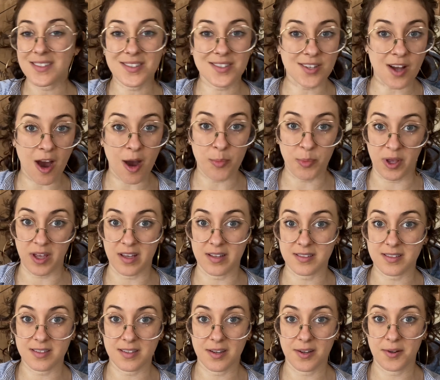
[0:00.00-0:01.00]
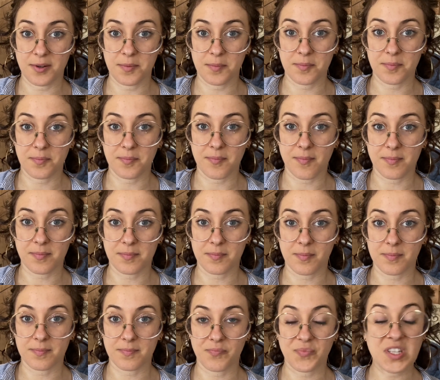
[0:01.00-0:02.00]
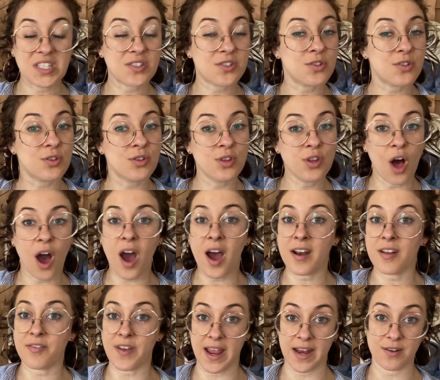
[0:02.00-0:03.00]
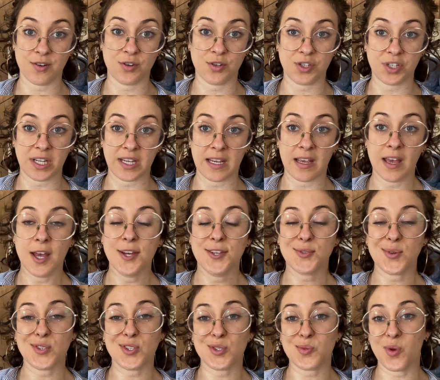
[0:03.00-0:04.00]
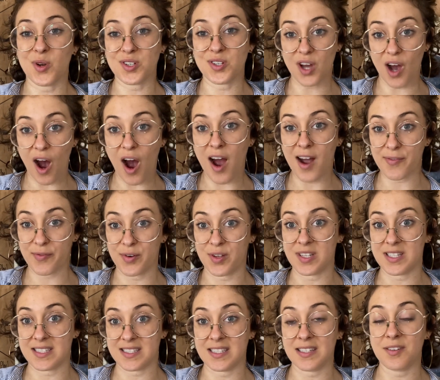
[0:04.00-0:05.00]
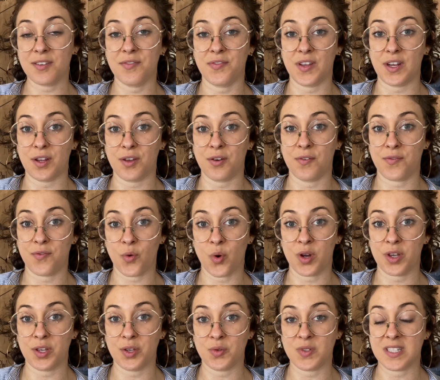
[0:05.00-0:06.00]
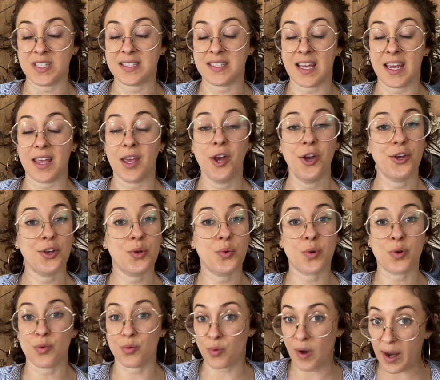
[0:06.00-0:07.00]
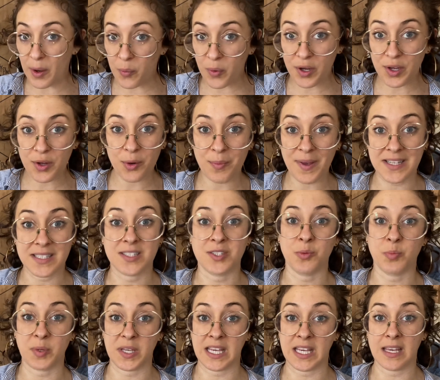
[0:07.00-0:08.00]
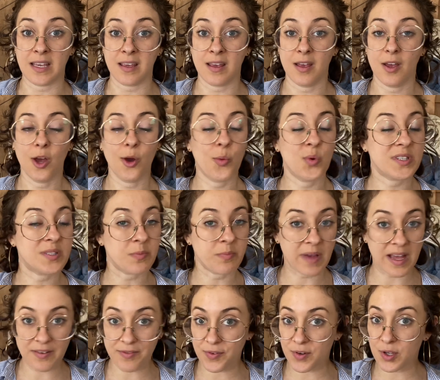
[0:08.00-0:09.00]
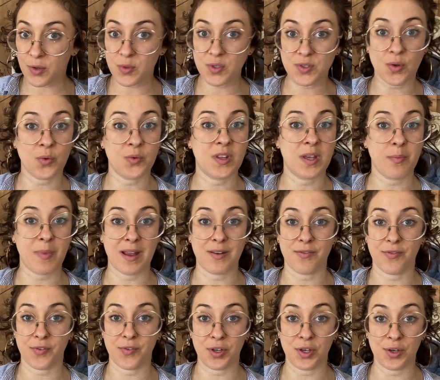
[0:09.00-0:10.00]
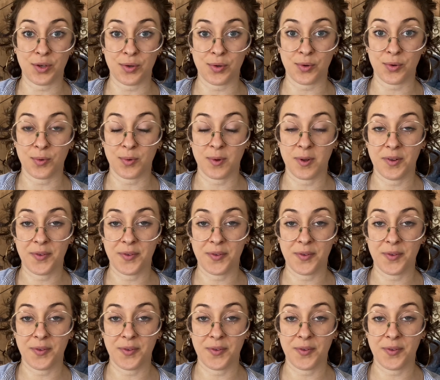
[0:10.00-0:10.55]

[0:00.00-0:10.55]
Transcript: stop it. This is a lot of energy. So I just wanted to offer this little video for you to say you were right where you're meant to be. What's meant for you is only meant for you.